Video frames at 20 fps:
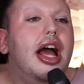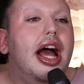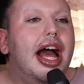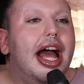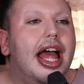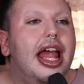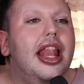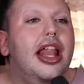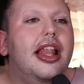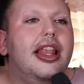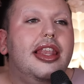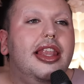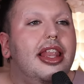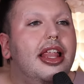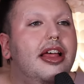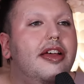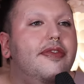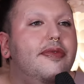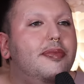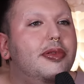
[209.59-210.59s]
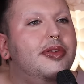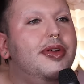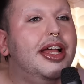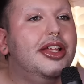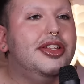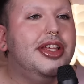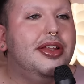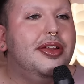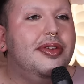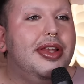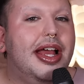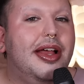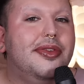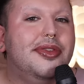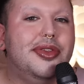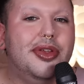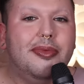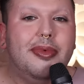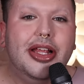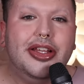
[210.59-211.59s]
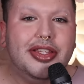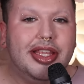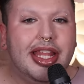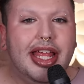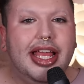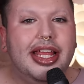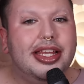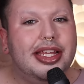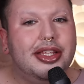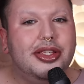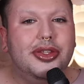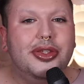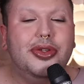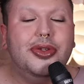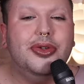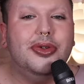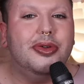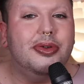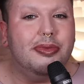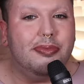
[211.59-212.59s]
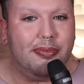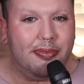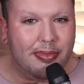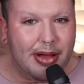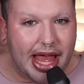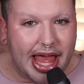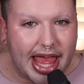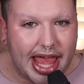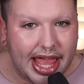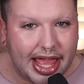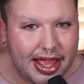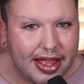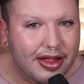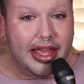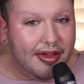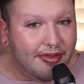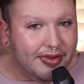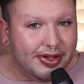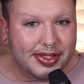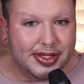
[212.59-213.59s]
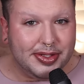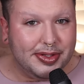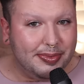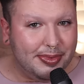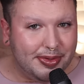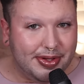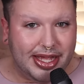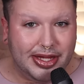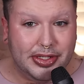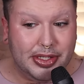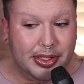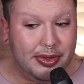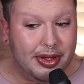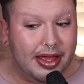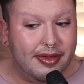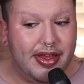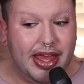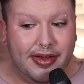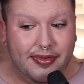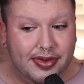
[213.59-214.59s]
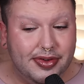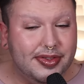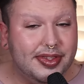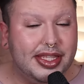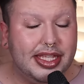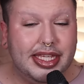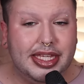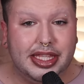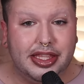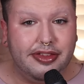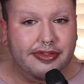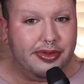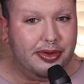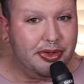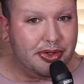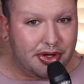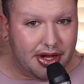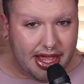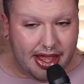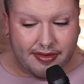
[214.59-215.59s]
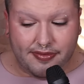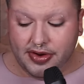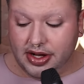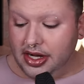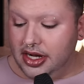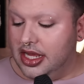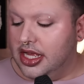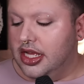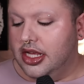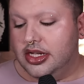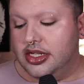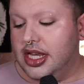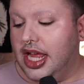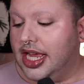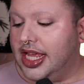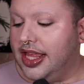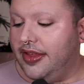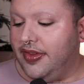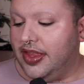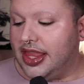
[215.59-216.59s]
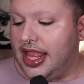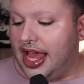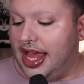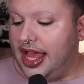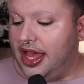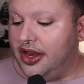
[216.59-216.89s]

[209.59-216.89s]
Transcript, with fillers: I love blue eyeshadow now so much that I need to buy every single blue eyeshadow I ever see in the future ever. Not giving that